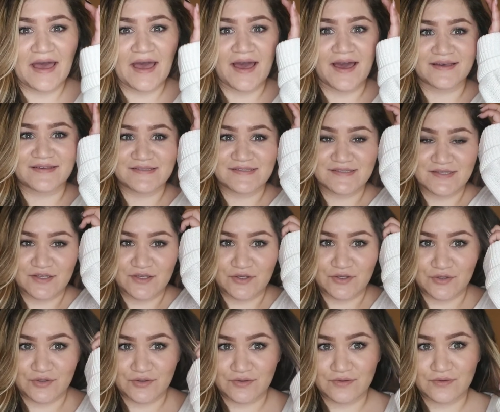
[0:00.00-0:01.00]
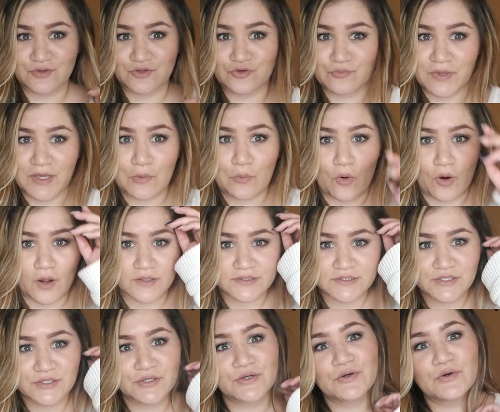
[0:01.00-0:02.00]
as you may want
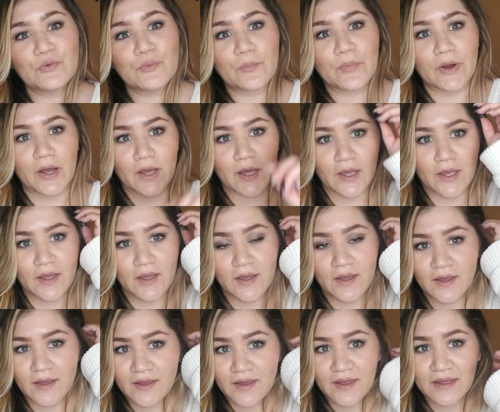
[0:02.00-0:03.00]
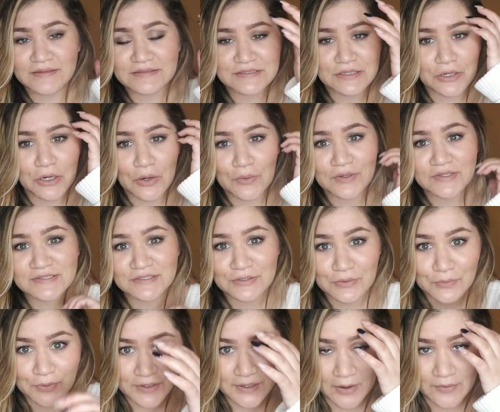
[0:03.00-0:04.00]
to, but it's not always gonna
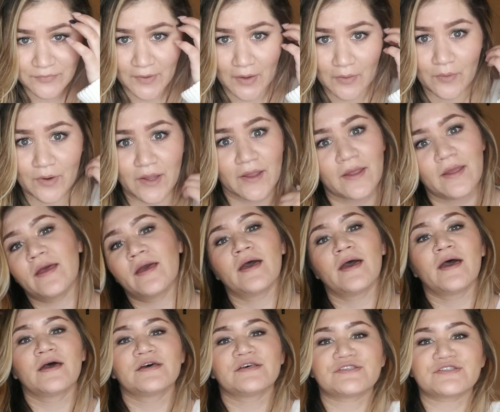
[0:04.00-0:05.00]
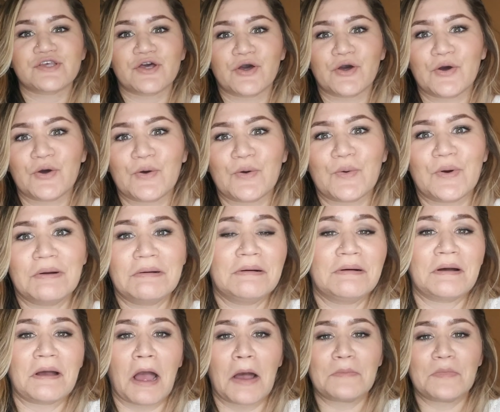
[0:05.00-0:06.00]
work out that way. So
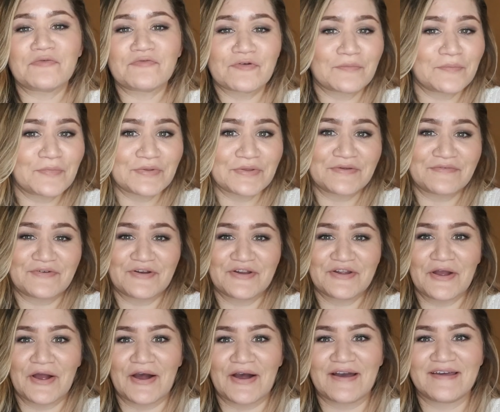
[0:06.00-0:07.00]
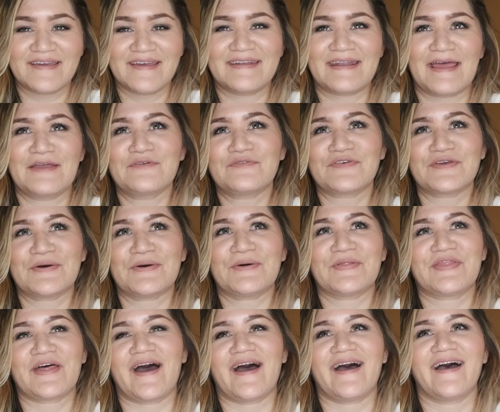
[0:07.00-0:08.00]
I'm a firm believer in God, and I feel
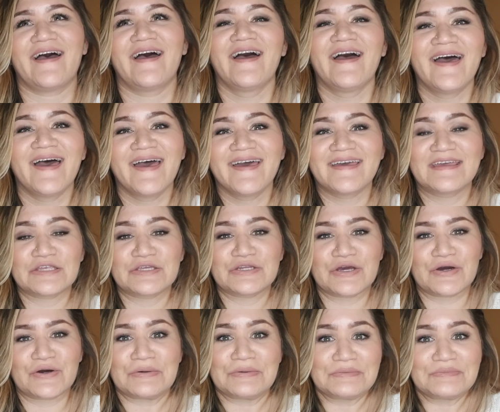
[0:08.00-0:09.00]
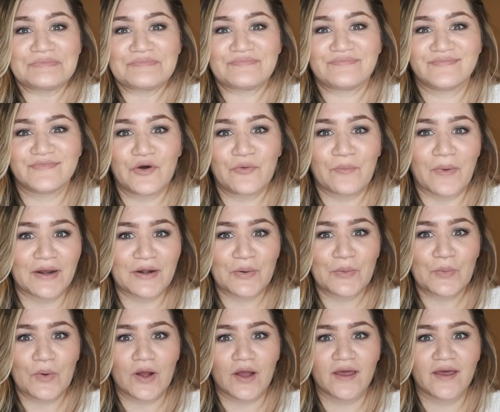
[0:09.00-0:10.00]
that no matter
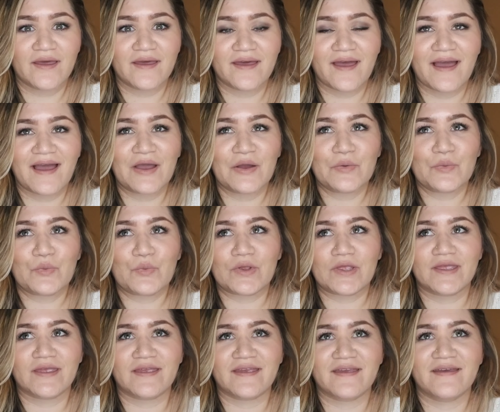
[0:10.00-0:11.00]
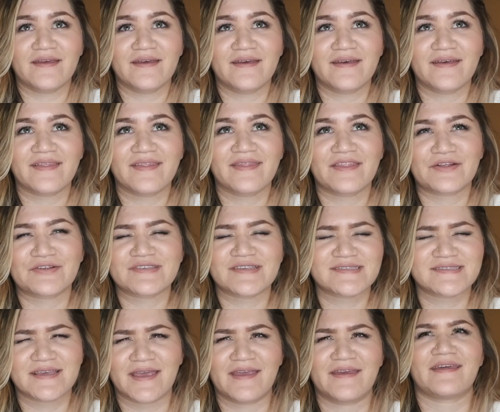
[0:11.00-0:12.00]
what, there's a
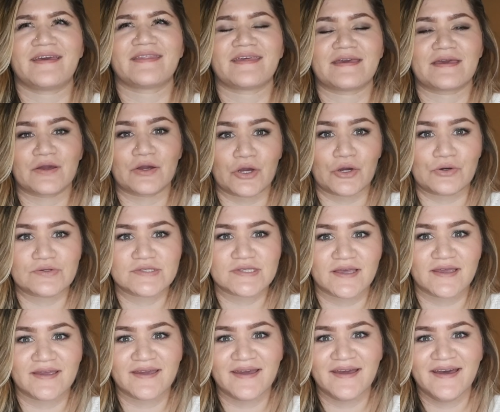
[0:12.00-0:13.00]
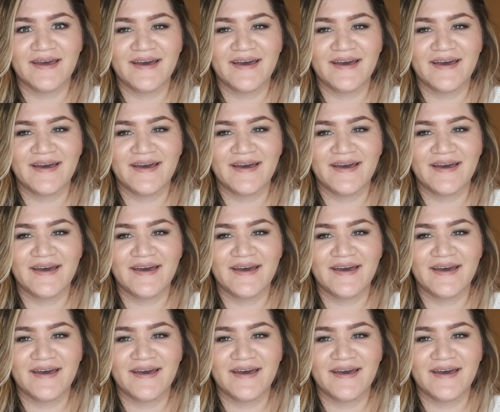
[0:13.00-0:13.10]
saying, I think it goes like,